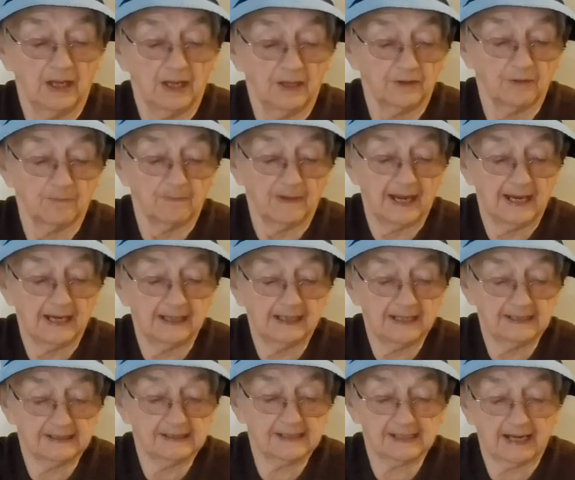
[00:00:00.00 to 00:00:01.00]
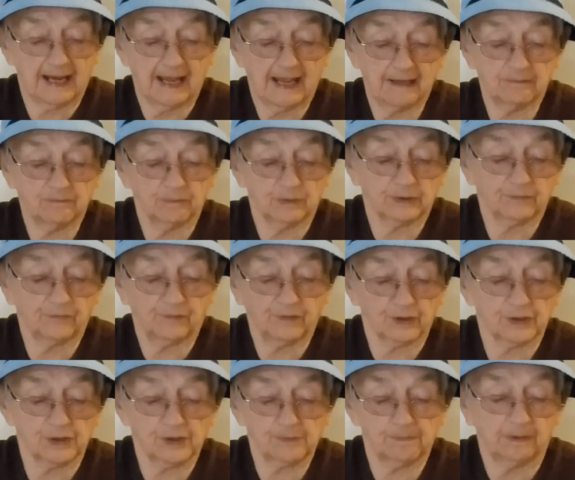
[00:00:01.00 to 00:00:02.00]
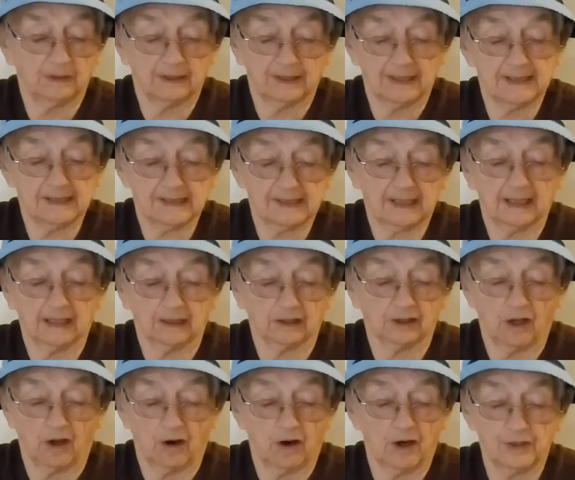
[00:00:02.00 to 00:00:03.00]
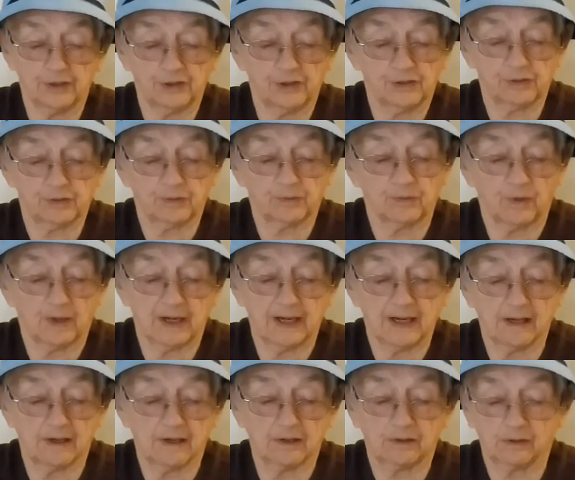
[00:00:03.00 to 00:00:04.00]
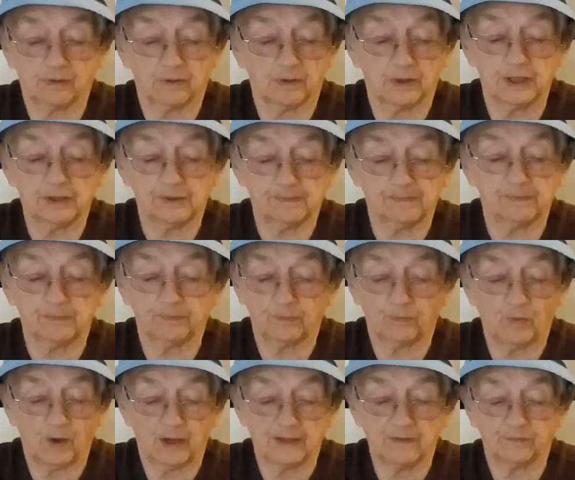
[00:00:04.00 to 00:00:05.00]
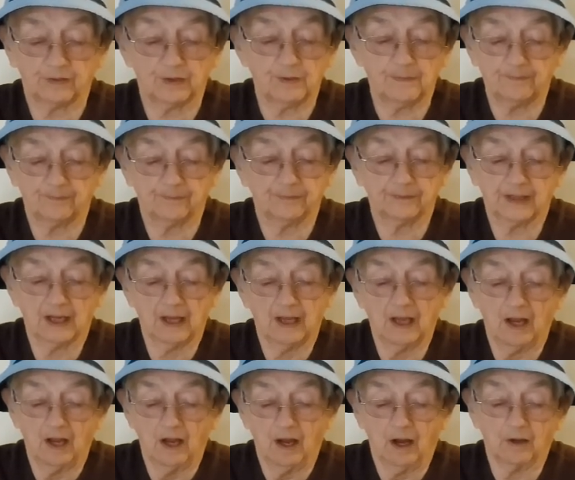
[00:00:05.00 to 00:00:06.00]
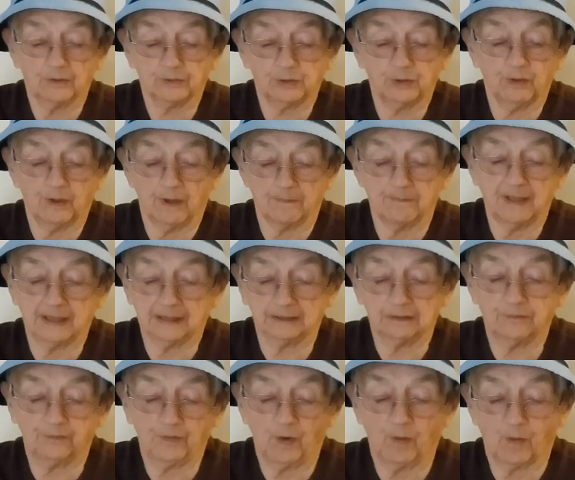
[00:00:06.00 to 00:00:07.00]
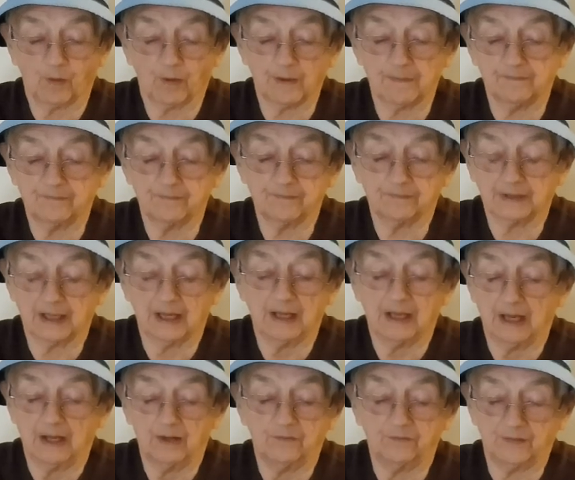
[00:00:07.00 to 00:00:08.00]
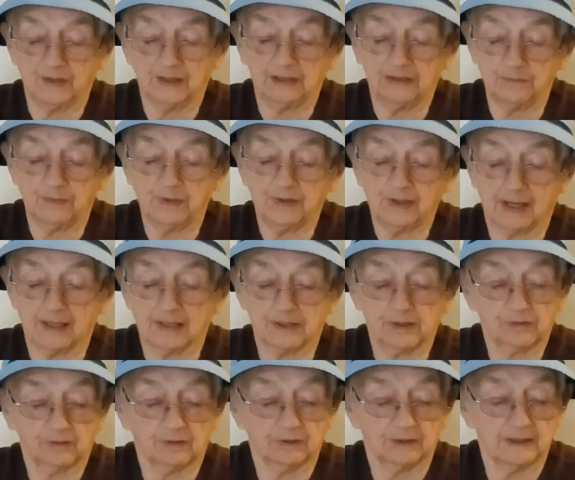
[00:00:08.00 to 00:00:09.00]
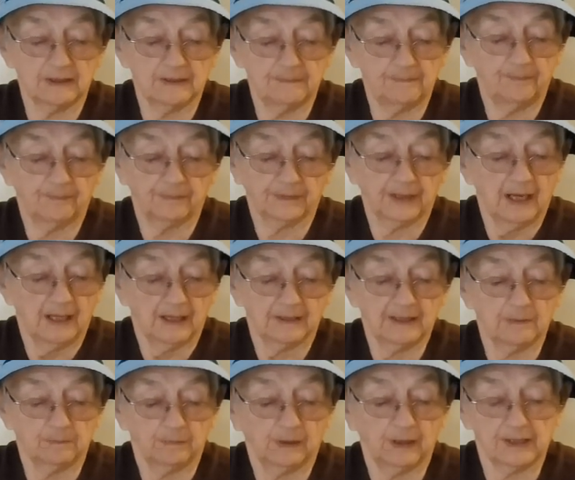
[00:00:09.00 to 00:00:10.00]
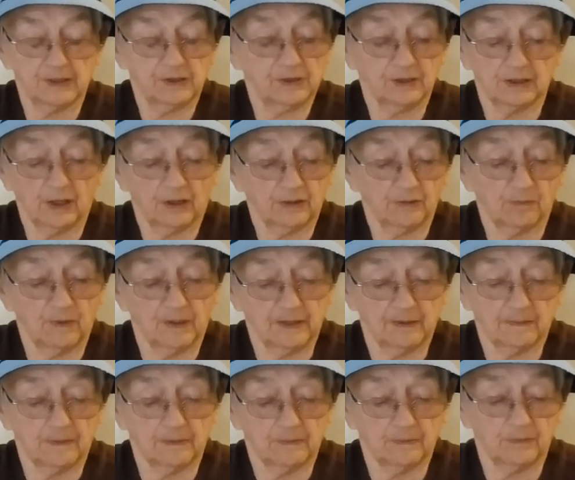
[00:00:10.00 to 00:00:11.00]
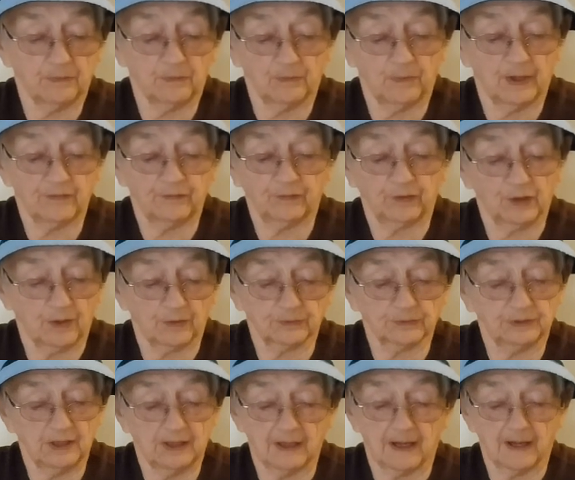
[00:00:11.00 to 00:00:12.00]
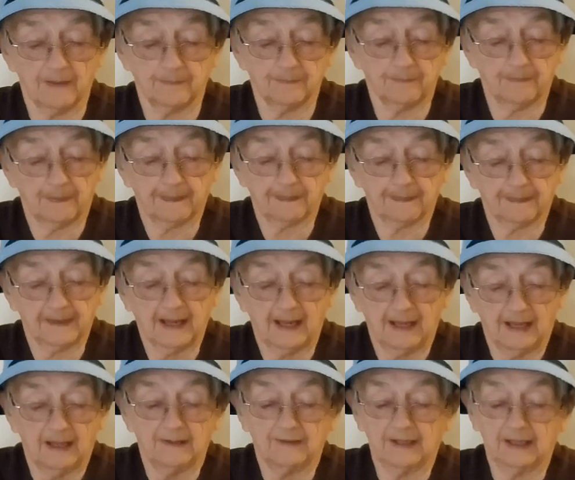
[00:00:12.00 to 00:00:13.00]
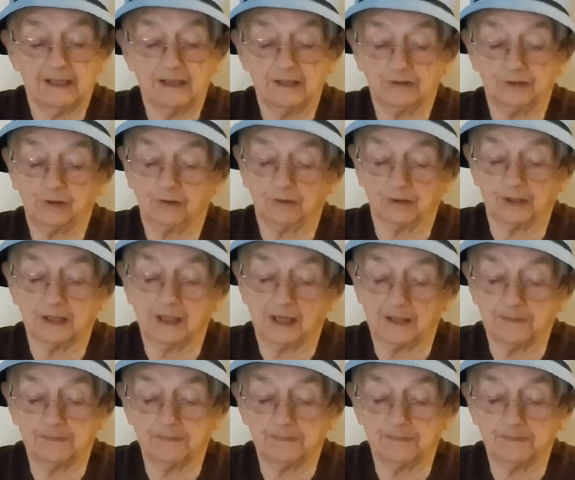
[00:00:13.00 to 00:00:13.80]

The man inside would first place a large, square, crisp wafer onto a metal form, fill it with ice cream, then place another wafer on top. Then he'd turn it